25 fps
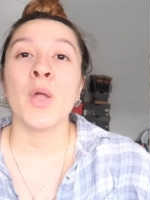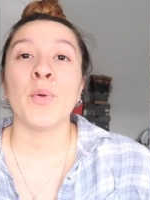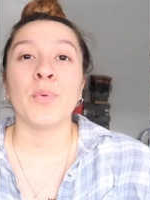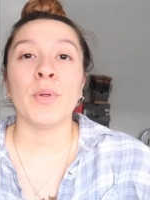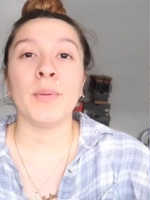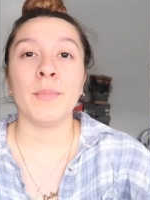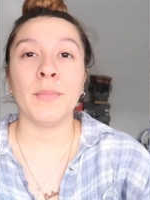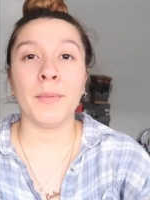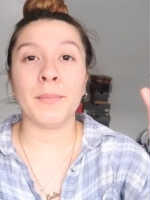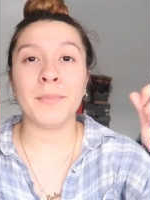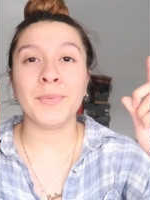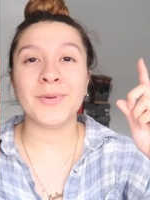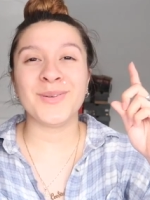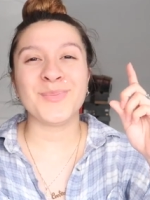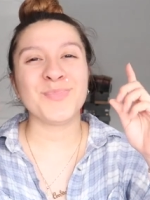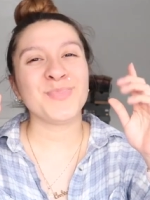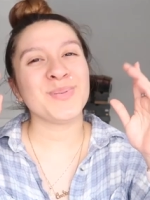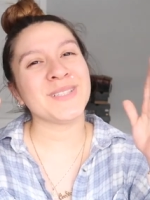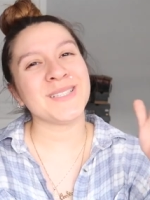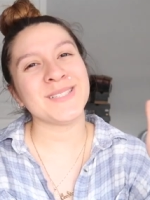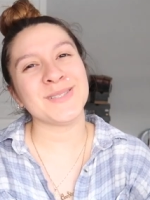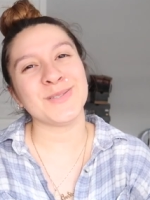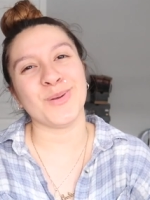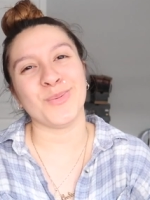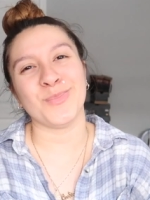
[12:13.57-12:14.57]
Remember,
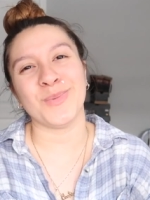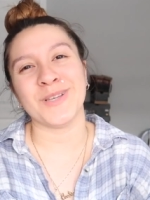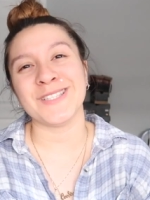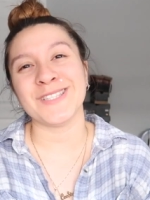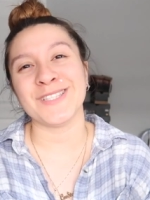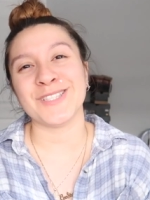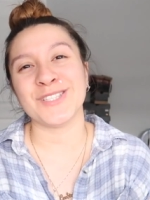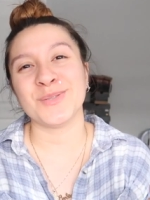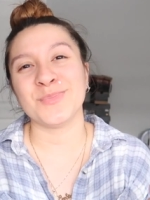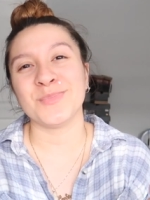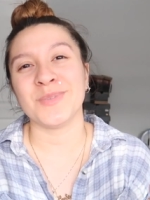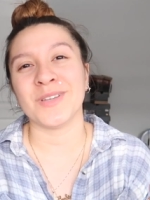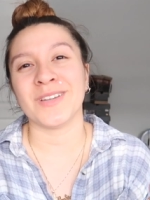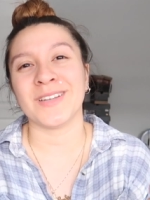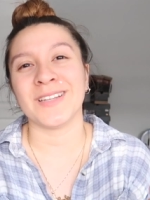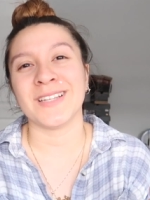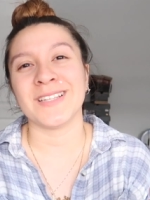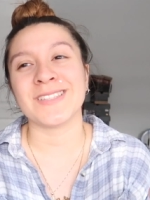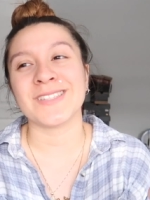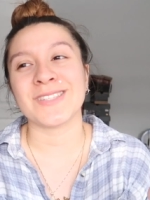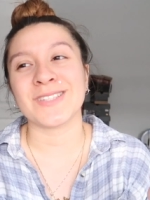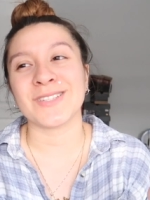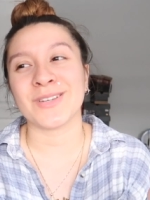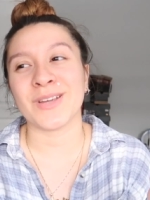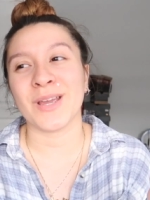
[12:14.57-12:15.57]
please don't message me on
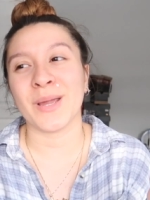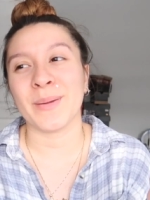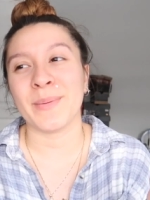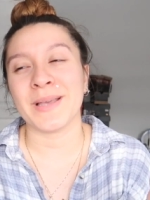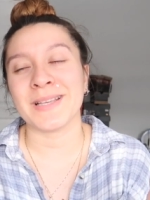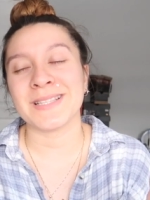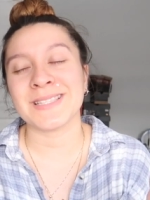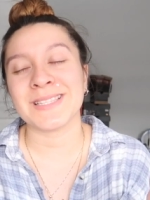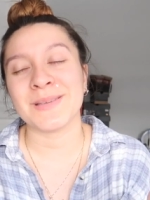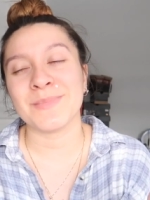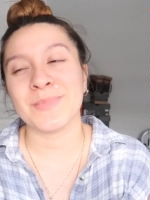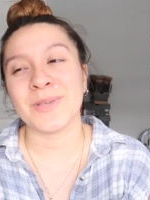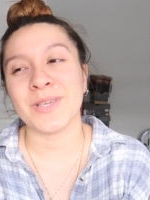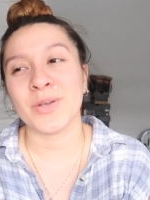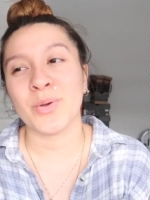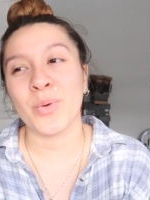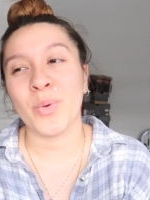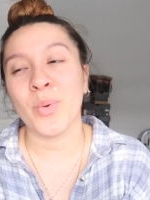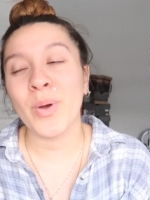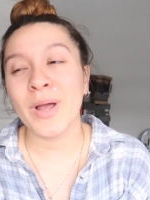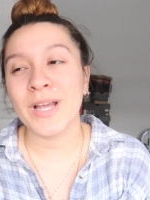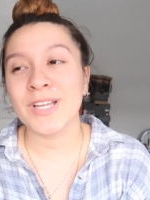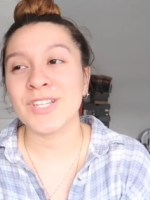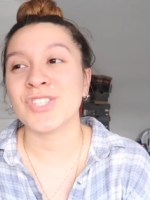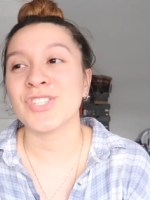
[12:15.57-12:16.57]
Instagram asking me
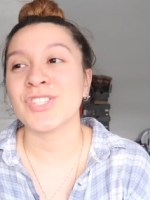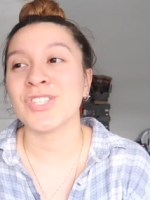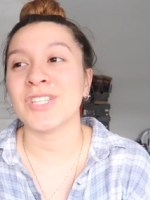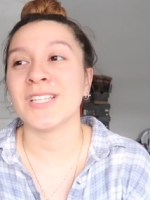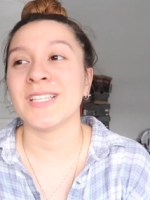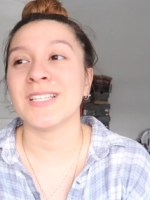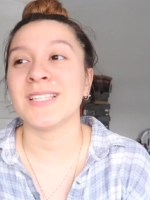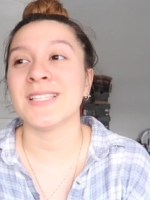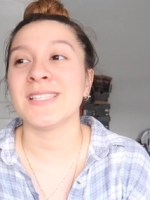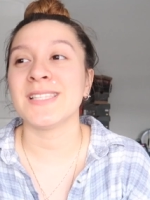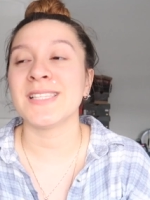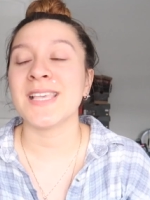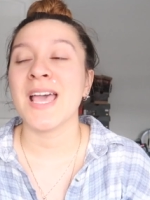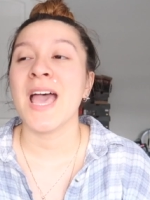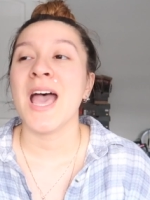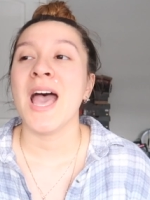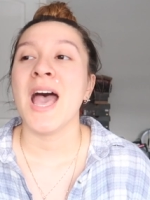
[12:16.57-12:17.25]
questions.